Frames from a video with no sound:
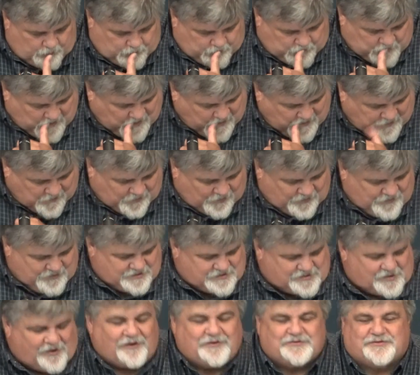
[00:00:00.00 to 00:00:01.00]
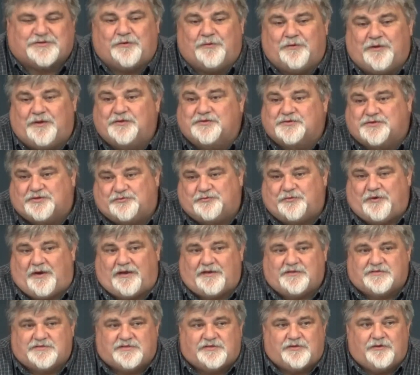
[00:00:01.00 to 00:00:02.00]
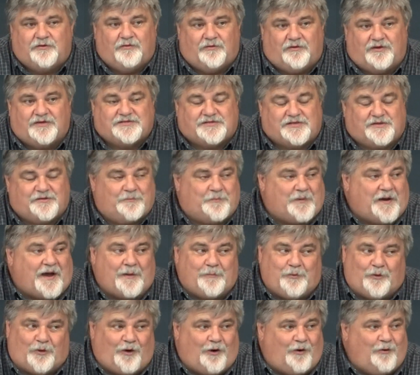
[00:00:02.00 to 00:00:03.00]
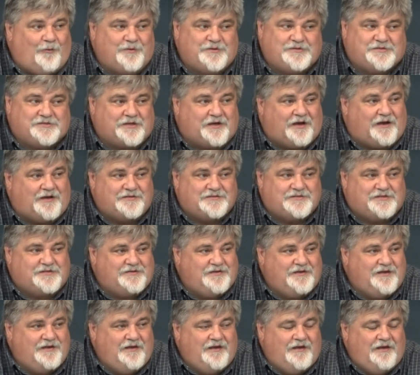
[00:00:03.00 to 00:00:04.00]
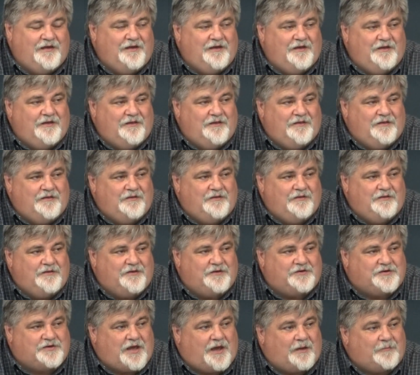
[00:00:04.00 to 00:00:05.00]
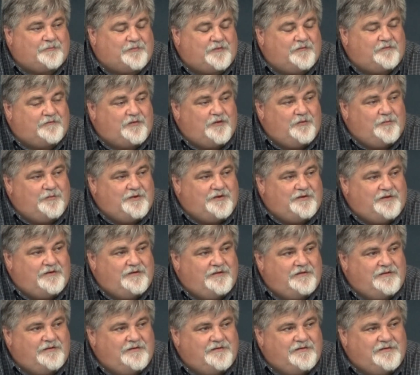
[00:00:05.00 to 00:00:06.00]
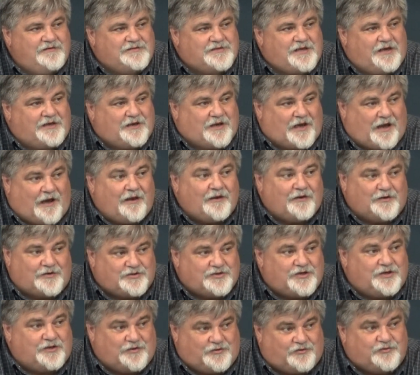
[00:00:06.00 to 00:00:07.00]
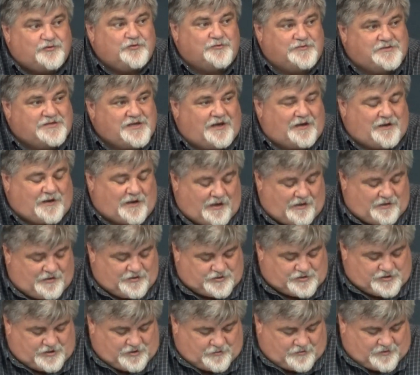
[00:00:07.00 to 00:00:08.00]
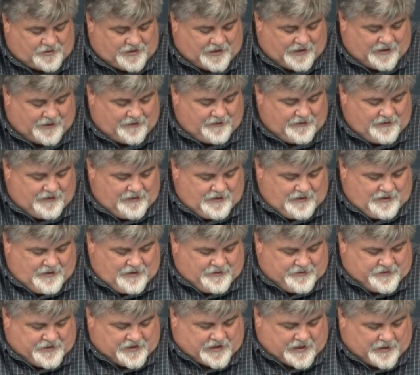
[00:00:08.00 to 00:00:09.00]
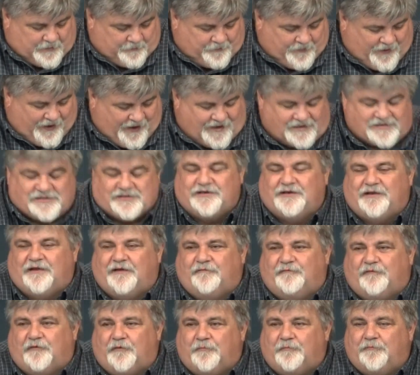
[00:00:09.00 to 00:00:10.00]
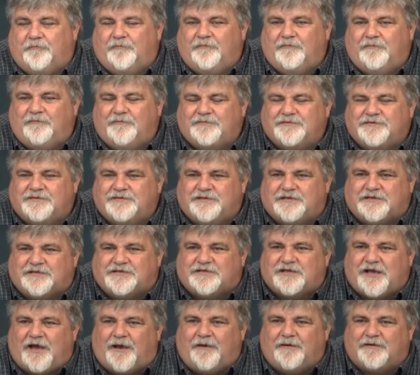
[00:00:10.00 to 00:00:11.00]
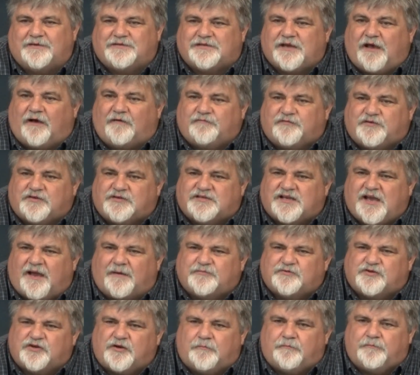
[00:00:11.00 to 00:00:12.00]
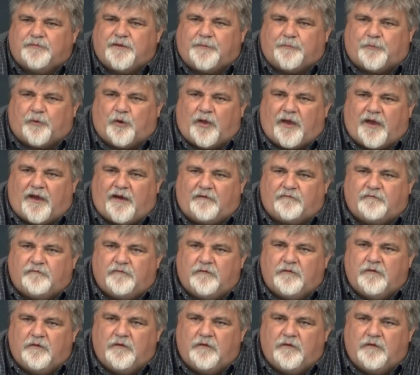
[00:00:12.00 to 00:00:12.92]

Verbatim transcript: Now, this also illustrates, too, as the Bible always does, the depth of human psychology, the true psychology, okay? The capacity for self deception people have.